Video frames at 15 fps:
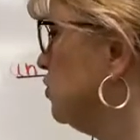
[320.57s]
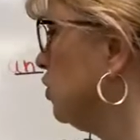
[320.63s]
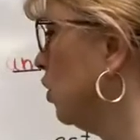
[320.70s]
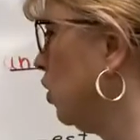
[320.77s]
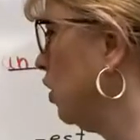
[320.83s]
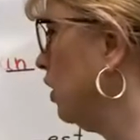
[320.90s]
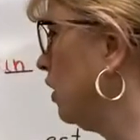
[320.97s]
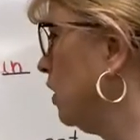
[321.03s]

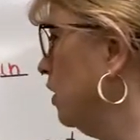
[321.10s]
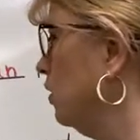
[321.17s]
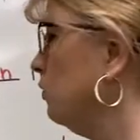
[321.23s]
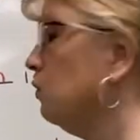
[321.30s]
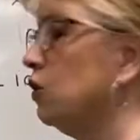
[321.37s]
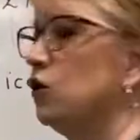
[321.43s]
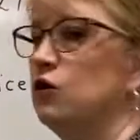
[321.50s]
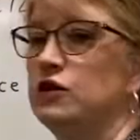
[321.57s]
Dark,
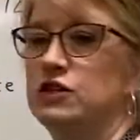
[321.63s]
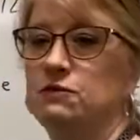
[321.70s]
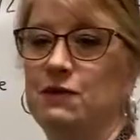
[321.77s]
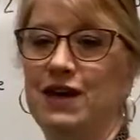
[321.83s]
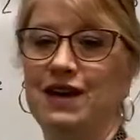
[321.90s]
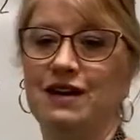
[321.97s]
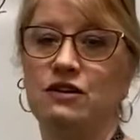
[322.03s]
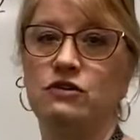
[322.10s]
we're going to
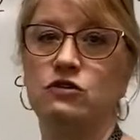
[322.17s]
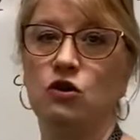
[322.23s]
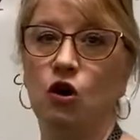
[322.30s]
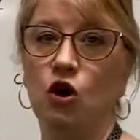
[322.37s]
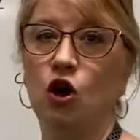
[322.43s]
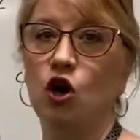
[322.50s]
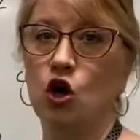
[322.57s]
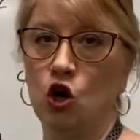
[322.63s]
make
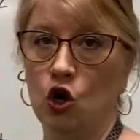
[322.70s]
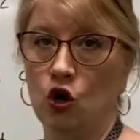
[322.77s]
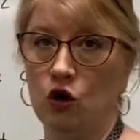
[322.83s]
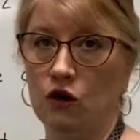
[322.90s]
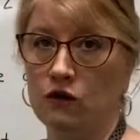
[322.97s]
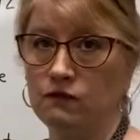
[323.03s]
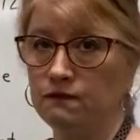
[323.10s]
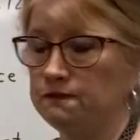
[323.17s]

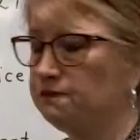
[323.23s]
darker.